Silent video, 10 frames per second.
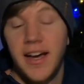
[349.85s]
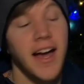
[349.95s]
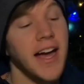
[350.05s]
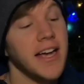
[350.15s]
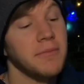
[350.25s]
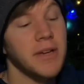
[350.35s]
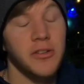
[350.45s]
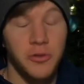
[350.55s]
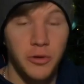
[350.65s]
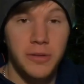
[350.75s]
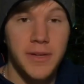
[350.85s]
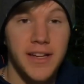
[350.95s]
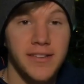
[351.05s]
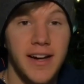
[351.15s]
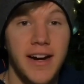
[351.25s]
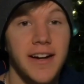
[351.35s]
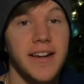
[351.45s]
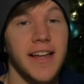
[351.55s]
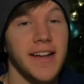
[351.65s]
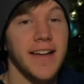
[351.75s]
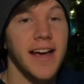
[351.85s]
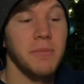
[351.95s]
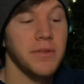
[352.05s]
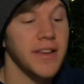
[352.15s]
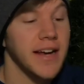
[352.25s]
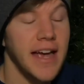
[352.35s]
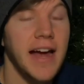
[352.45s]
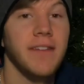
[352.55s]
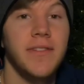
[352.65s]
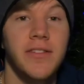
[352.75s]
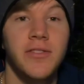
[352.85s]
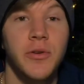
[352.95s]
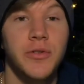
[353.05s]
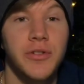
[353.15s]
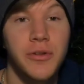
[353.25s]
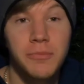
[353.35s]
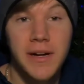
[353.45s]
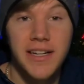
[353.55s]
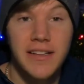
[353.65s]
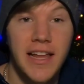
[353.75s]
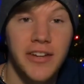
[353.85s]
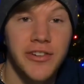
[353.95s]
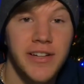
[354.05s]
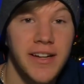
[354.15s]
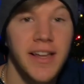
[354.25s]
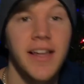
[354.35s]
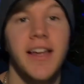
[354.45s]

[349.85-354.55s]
I am extremely excited and happy that I have these two to my collection.